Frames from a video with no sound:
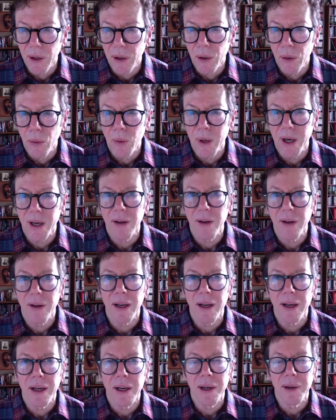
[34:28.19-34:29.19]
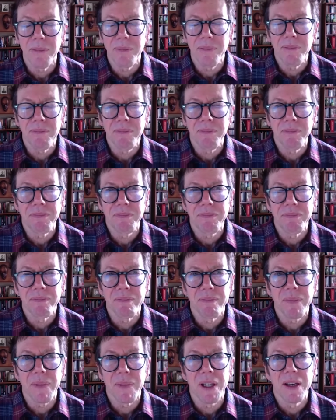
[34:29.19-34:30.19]
Well, um,
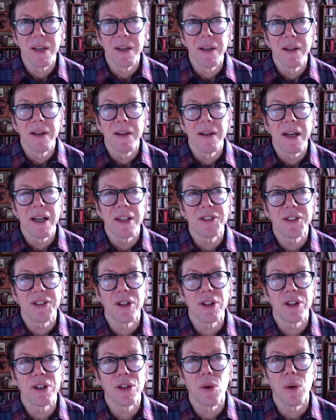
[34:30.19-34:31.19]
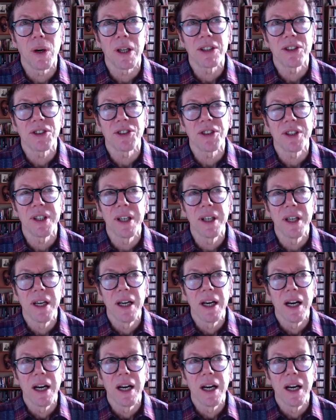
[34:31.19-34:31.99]
that's a good question.